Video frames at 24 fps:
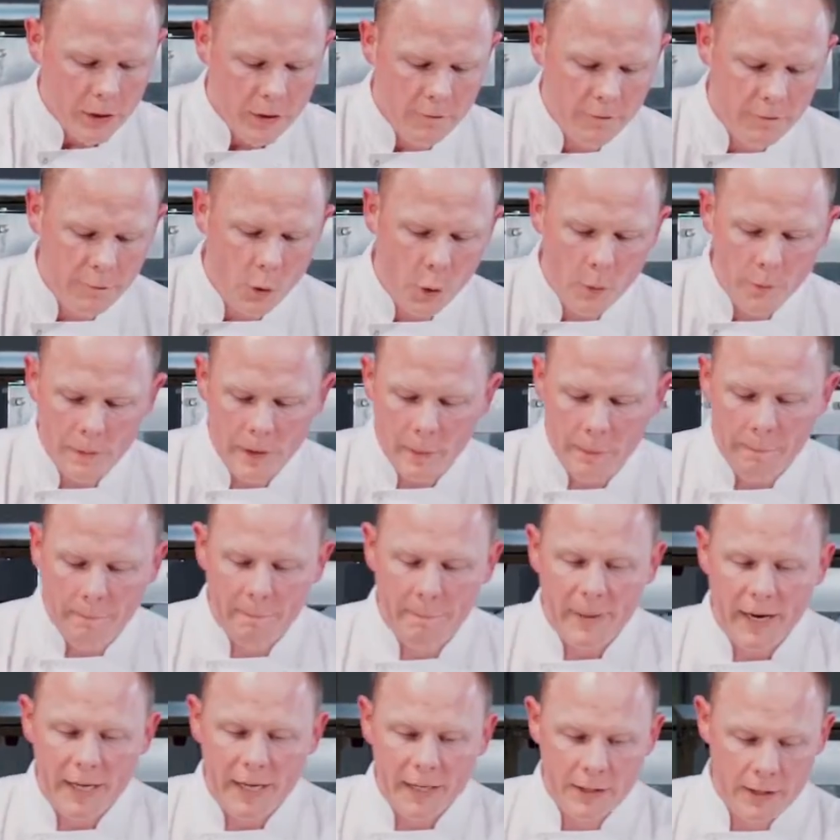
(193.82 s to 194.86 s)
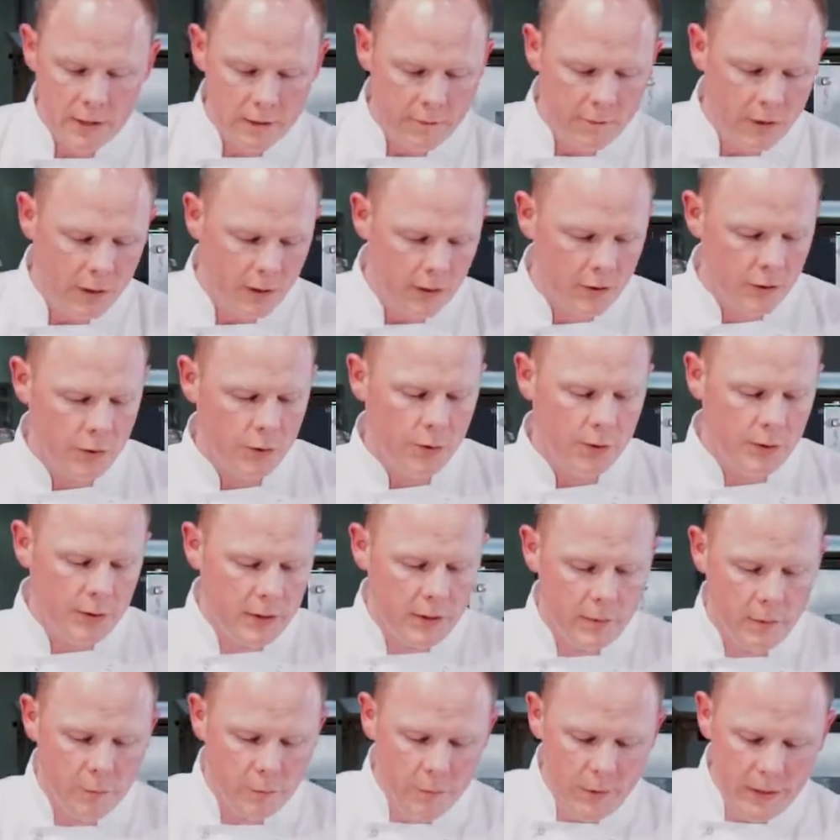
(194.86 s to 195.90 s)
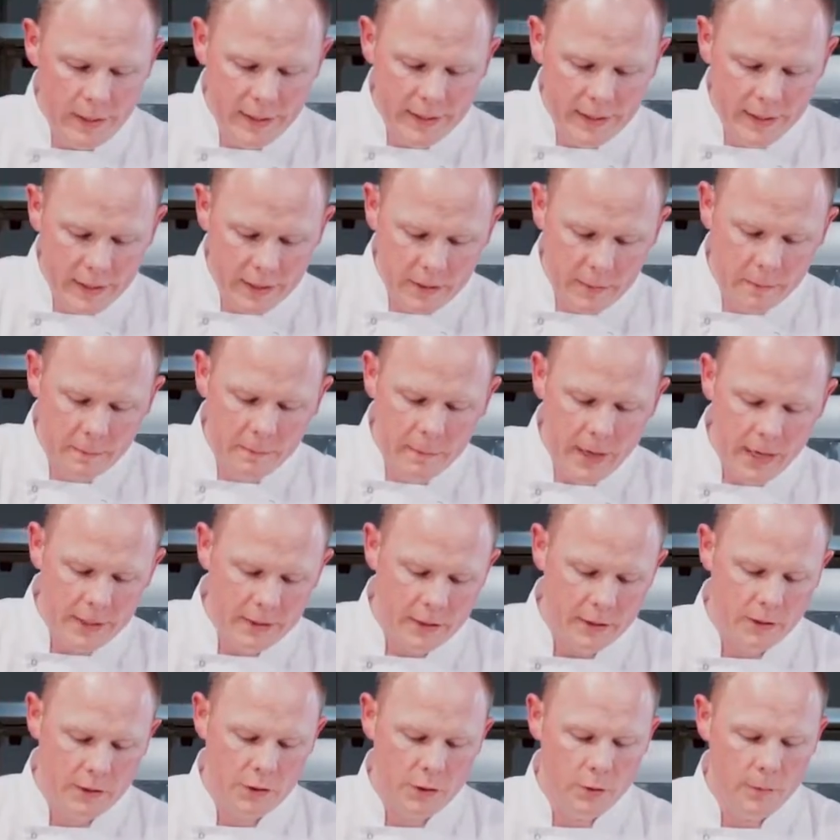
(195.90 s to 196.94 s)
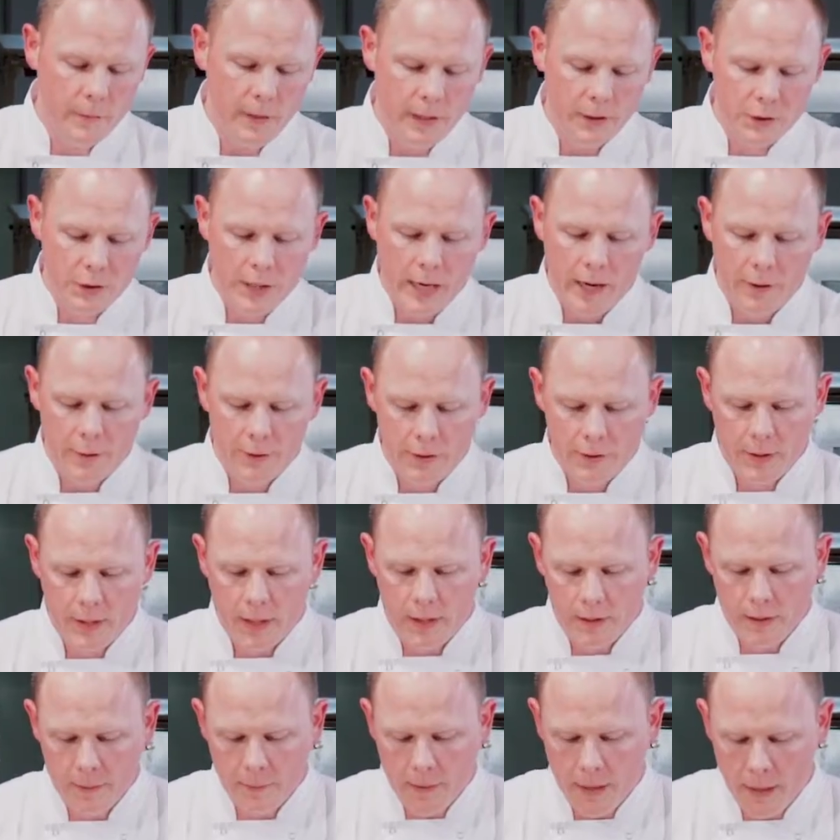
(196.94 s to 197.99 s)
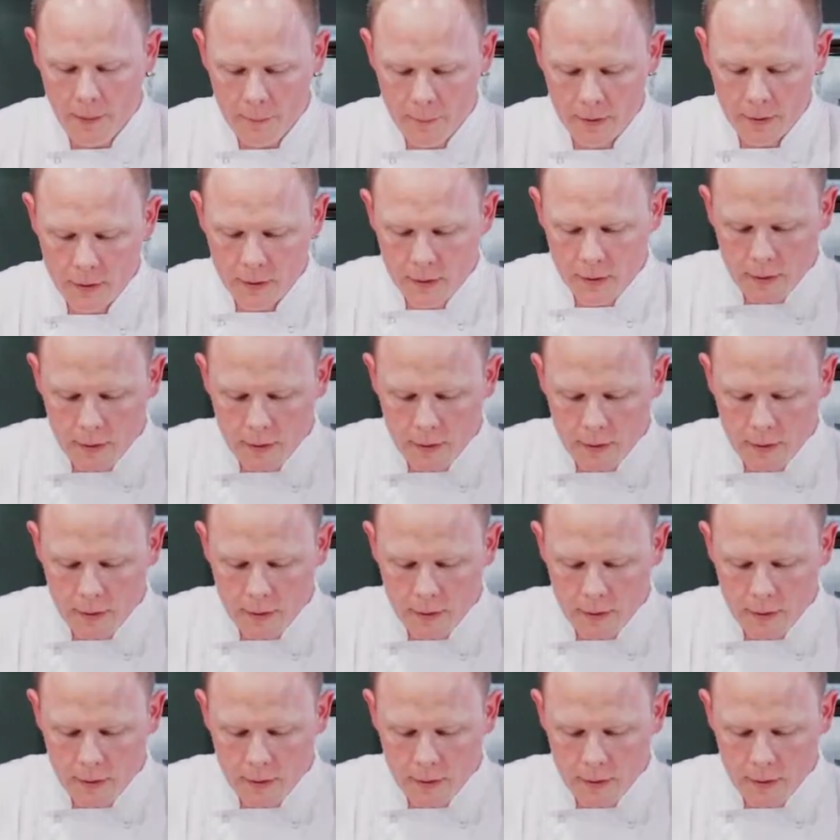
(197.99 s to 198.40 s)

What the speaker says: is going to form the base of our sauce, so it really doesn't matter too much how you cut them up.